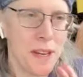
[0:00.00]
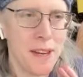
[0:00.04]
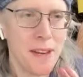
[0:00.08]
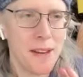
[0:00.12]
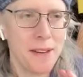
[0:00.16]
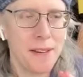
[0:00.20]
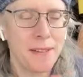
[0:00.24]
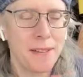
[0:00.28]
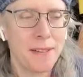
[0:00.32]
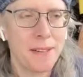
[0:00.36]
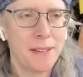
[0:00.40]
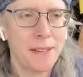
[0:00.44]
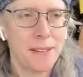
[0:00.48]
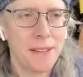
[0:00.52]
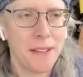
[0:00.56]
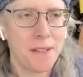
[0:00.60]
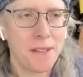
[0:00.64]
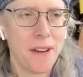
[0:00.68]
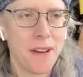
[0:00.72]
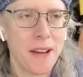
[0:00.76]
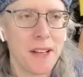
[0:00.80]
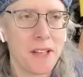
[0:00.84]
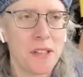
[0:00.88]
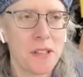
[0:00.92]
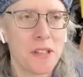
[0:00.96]
we
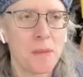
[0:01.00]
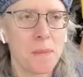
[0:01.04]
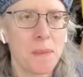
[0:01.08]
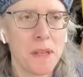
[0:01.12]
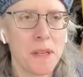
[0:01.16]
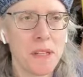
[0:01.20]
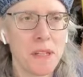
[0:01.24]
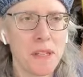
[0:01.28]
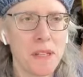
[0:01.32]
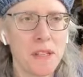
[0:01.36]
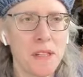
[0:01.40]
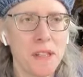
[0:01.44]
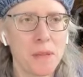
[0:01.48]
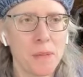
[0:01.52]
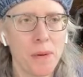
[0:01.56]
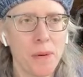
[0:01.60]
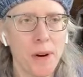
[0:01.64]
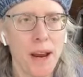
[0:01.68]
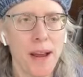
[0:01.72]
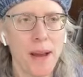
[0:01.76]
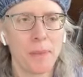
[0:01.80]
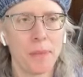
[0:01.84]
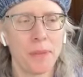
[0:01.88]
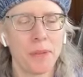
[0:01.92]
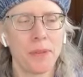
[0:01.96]
define
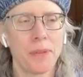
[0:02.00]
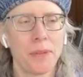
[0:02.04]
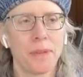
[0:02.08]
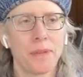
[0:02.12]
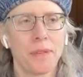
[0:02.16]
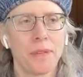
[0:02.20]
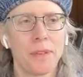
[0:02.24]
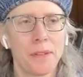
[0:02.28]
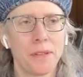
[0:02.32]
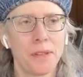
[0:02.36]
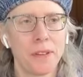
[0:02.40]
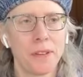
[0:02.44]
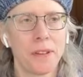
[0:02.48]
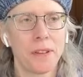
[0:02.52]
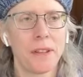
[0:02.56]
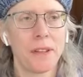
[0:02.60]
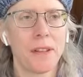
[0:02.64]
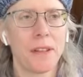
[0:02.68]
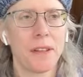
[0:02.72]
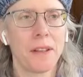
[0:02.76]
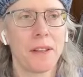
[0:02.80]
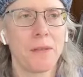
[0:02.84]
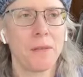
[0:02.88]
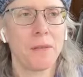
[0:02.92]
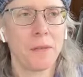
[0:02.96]
species perhaps
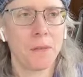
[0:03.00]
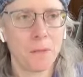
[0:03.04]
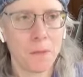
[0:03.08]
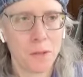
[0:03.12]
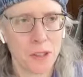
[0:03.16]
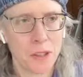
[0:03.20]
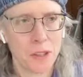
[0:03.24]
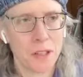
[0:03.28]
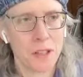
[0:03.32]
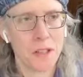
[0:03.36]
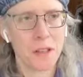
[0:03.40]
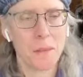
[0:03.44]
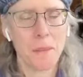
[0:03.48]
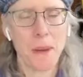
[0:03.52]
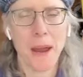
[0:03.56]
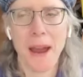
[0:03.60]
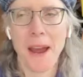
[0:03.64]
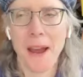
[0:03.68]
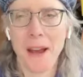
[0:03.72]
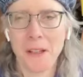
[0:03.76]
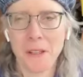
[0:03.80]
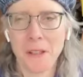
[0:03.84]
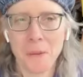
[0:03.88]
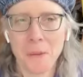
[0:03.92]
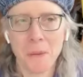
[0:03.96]
differently than was done in
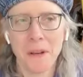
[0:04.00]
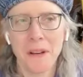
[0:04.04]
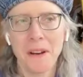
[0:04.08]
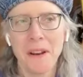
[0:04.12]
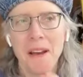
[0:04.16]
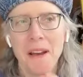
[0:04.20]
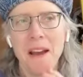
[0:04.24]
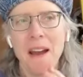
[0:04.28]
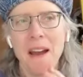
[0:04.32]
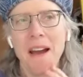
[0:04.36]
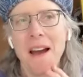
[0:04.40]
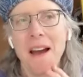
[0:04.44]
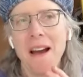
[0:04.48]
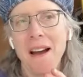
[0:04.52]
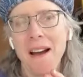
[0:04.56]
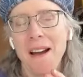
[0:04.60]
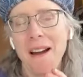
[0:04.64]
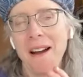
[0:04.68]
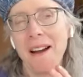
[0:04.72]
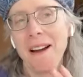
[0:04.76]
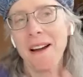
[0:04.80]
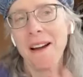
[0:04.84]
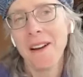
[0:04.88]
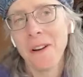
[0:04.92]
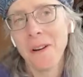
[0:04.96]
the past, but
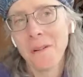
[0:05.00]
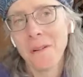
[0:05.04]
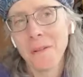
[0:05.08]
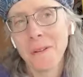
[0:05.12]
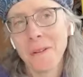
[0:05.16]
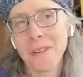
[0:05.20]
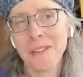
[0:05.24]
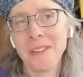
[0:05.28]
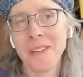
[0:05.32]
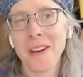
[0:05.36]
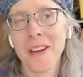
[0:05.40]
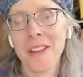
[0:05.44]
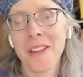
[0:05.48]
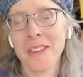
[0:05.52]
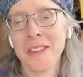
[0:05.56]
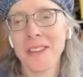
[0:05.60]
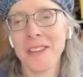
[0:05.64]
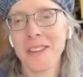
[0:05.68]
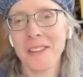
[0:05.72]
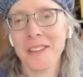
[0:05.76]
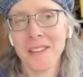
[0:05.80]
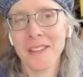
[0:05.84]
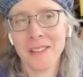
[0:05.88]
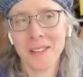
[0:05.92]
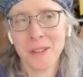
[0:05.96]
I always
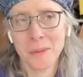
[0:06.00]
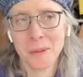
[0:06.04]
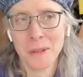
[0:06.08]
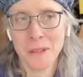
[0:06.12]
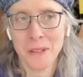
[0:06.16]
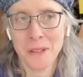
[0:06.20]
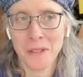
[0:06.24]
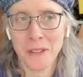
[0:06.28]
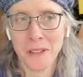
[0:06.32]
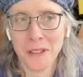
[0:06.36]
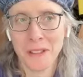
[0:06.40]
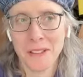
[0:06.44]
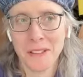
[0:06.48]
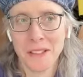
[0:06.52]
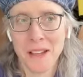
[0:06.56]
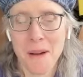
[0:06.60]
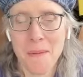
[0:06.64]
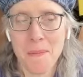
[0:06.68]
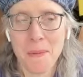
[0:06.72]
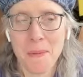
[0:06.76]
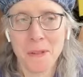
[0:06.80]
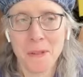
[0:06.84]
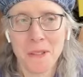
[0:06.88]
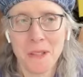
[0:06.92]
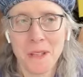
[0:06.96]
thought that the specific
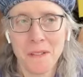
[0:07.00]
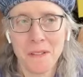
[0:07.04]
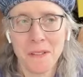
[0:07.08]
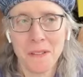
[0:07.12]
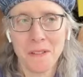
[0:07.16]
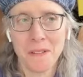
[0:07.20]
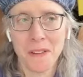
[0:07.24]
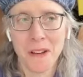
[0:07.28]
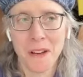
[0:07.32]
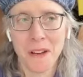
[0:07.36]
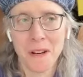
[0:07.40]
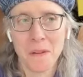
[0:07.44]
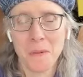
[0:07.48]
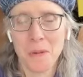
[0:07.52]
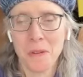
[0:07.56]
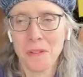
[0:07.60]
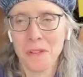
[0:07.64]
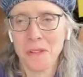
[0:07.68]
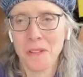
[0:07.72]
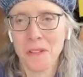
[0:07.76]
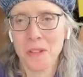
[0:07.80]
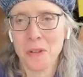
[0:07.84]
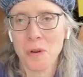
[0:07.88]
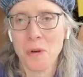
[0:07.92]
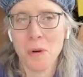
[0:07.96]
examples given of
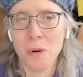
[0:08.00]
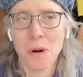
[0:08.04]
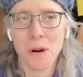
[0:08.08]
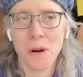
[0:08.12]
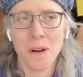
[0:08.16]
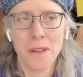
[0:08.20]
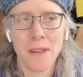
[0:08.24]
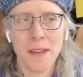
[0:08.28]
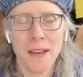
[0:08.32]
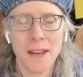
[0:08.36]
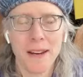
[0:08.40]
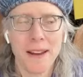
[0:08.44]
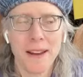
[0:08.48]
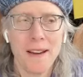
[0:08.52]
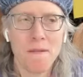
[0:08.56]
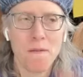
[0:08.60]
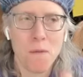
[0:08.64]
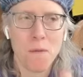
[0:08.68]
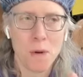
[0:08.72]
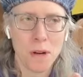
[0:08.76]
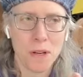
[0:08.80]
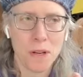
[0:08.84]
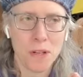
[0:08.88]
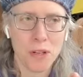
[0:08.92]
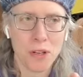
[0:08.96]
animals in the Torah that
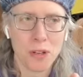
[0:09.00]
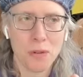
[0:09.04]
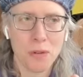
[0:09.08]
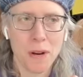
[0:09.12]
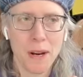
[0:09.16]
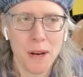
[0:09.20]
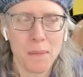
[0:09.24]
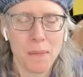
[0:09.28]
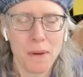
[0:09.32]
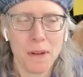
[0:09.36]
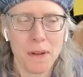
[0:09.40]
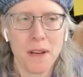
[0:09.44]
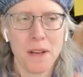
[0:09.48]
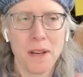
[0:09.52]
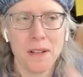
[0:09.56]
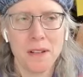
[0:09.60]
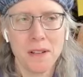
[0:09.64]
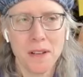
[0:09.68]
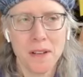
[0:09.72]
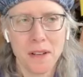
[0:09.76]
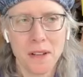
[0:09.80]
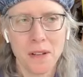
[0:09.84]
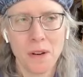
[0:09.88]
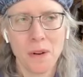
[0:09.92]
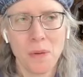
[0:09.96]
have one trait but
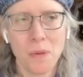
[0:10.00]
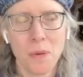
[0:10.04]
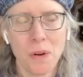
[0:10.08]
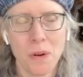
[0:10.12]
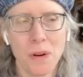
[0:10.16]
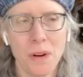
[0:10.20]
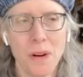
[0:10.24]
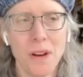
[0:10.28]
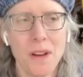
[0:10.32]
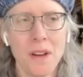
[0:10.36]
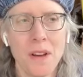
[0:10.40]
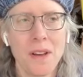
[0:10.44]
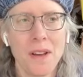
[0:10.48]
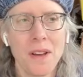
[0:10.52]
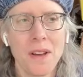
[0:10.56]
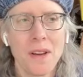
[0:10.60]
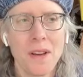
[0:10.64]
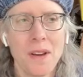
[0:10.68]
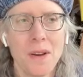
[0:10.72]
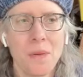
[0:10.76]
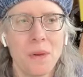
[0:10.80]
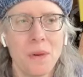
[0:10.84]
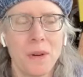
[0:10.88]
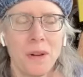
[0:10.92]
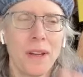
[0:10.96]
not another were
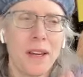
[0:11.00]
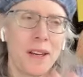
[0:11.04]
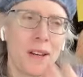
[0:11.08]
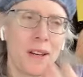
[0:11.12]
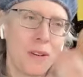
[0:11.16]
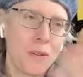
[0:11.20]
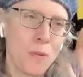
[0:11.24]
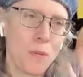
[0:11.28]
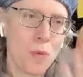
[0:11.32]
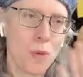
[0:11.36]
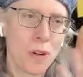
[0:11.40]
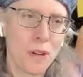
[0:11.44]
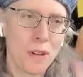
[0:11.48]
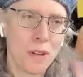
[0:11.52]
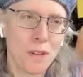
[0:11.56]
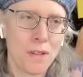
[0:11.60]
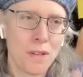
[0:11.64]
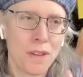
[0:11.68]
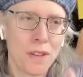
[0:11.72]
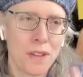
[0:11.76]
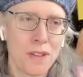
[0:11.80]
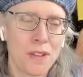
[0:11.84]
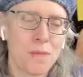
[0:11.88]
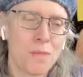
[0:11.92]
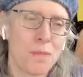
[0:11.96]
were like
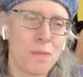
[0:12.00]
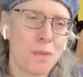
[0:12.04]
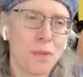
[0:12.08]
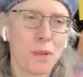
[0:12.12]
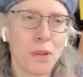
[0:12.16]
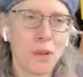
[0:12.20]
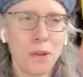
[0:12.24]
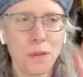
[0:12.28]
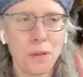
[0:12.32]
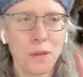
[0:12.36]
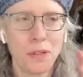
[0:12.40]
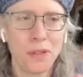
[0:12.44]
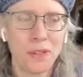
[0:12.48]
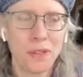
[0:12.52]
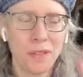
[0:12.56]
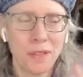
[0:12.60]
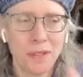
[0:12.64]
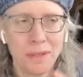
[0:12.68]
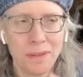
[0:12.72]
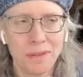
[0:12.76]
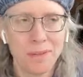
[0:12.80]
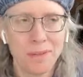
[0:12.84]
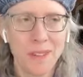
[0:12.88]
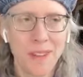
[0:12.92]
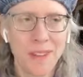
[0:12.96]
one of the
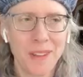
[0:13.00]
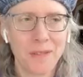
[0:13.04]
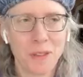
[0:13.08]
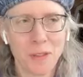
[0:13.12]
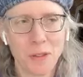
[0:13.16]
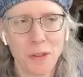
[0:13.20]
proofs